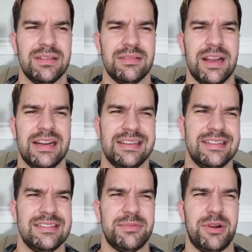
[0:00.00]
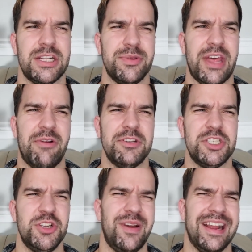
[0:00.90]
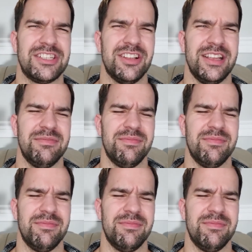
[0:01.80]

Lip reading: Kinda surprised about that one too, actually.